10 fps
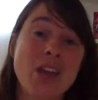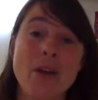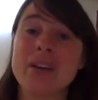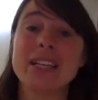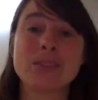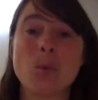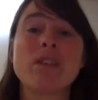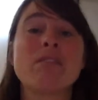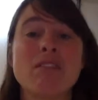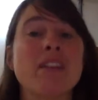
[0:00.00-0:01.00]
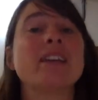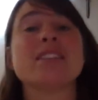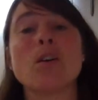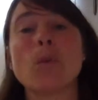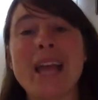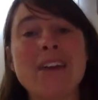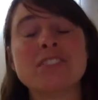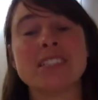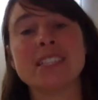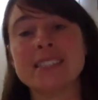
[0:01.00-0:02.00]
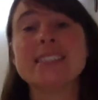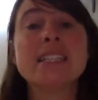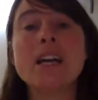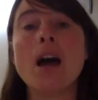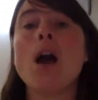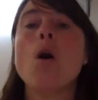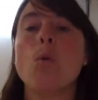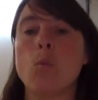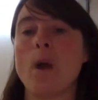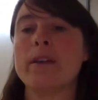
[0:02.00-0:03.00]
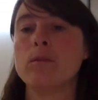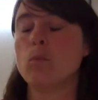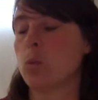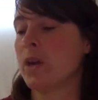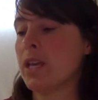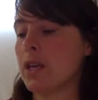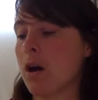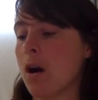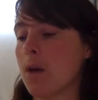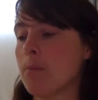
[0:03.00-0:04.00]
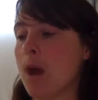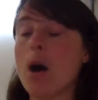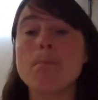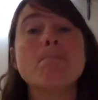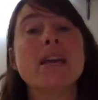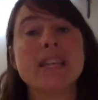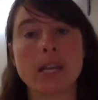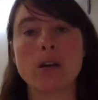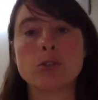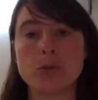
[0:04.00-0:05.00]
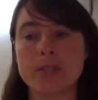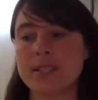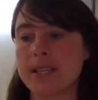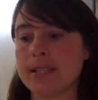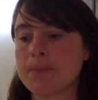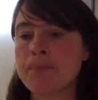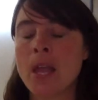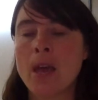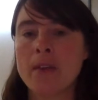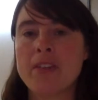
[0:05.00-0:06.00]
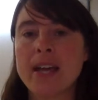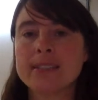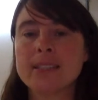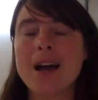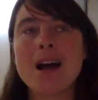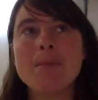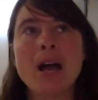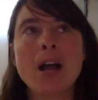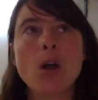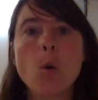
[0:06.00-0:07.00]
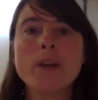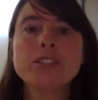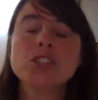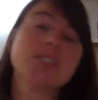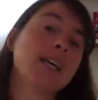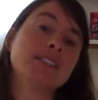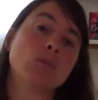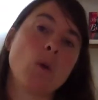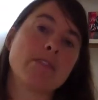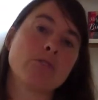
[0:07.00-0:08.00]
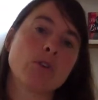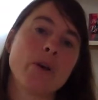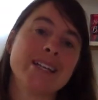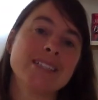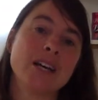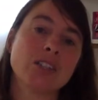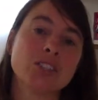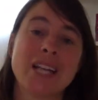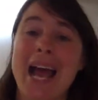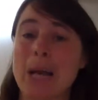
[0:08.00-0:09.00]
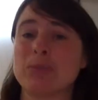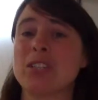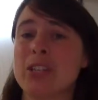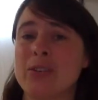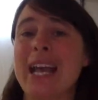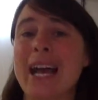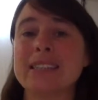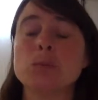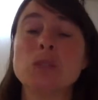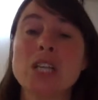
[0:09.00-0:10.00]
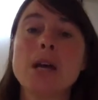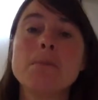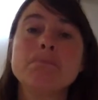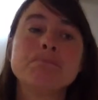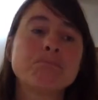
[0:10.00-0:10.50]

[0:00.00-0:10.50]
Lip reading: go. It's one of the things that we have to consider when we are making our choices. There's a question as to whether or not induction absolutely has to be done.